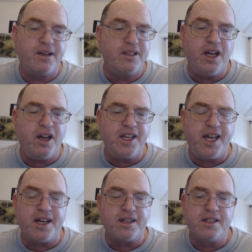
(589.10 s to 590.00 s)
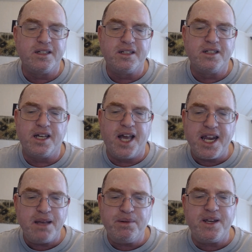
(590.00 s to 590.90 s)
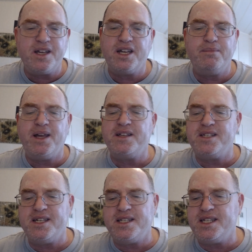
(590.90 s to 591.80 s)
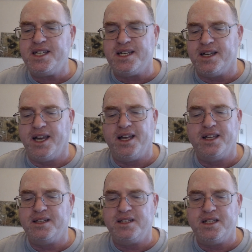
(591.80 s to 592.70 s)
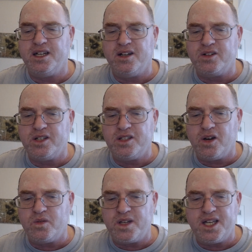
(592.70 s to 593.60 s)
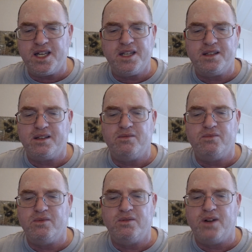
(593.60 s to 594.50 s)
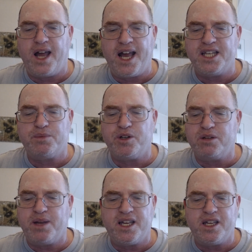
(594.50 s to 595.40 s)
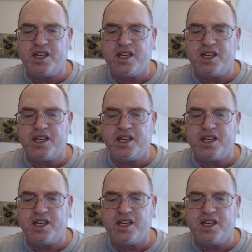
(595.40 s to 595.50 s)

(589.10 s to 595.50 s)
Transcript: no, yeah, anybody can make D&D and you know, you don't need Hasbro to make it.